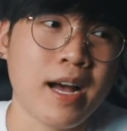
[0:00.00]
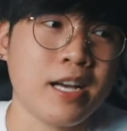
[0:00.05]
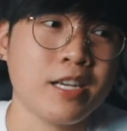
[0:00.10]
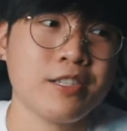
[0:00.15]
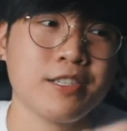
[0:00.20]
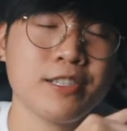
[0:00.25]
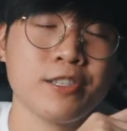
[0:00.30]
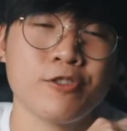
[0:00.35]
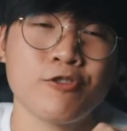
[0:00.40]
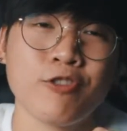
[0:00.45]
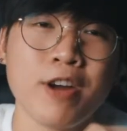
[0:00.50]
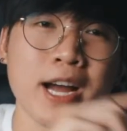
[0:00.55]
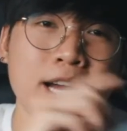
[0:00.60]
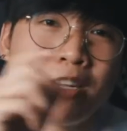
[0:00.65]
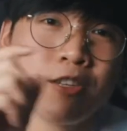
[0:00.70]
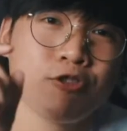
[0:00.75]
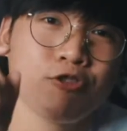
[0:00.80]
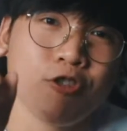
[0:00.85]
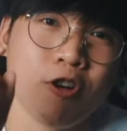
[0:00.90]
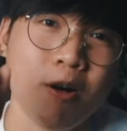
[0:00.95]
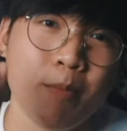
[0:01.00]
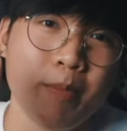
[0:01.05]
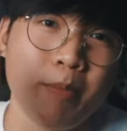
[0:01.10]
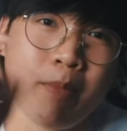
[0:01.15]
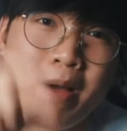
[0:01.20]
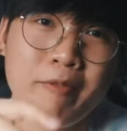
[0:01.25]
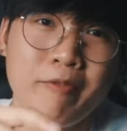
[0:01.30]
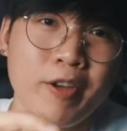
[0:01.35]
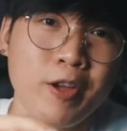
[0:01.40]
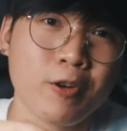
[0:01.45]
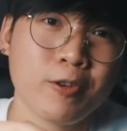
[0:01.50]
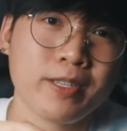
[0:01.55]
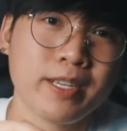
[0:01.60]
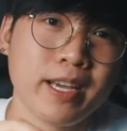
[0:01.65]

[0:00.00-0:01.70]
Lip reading: I just drag and drop my video